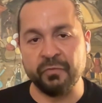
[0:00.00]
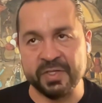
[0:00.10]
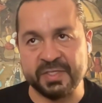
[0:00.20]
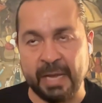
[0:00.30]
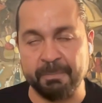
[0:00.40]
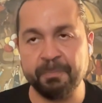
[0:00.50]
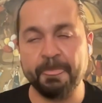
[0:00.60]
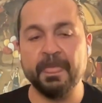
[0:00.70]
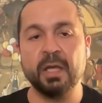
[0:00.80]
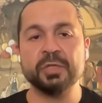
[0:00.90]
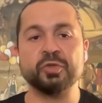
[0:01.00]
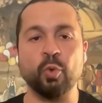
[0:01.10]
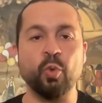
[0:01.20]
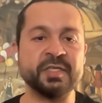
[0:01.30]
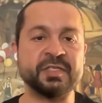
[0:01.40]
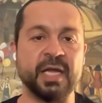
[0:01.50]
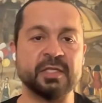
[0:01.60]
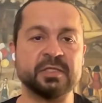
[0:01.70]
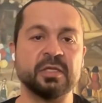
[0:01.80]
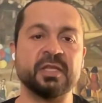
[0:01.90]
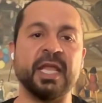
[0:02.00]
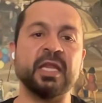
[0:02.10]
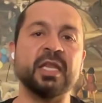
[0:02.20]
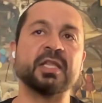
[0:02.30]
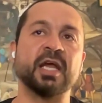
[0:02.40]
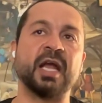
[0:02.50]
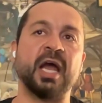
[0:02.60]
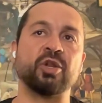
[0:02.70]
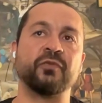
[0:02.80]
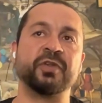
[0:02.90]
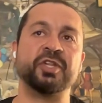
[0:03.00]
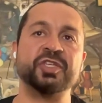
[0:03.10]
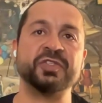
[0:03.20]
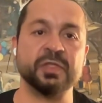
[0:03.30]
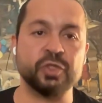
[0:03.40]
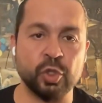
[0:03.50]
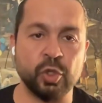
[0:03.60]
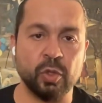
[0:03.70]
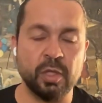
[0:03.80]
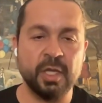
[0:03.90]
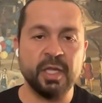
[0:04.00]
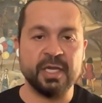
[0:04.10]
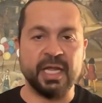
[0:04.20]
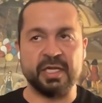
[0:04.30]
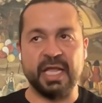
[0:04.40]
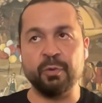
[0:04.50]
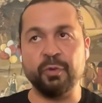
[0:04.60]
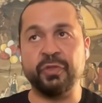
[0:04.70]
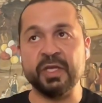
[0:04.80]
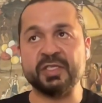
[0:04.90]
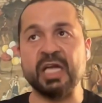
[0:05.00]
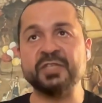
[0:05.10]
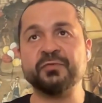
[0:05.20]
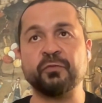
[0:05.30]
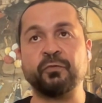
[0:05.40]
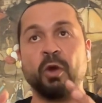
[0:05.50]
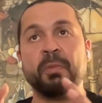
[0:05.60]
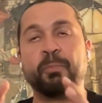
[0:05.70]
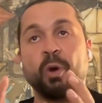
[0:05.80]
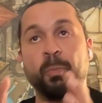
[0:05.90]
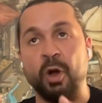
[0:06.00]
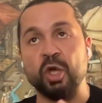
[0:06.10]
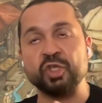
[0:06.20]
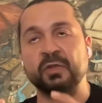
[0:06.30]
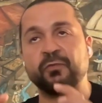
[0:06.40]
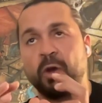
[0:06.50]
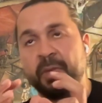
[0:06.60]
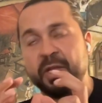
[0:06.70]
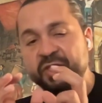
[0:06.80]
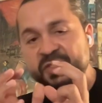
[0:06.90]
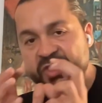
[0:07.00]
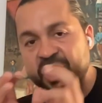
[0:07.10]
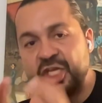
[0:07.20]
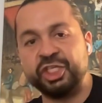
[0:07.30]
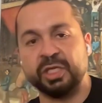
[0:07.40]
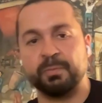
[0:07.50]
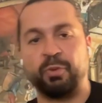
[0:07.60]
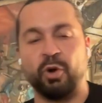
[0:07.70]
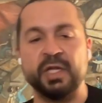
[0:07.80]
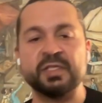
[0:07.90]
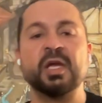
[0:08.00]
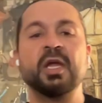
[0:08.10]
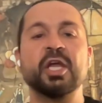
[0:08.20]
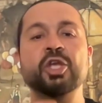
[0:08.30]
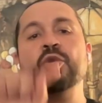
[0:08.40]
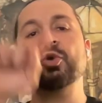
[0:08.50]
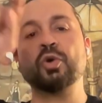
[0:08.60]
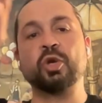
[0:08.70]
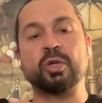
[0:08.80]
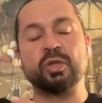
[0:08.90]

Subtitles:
of a time. So we said they need a kind of a digital tool that everything starts from a proposal, from a decision point. You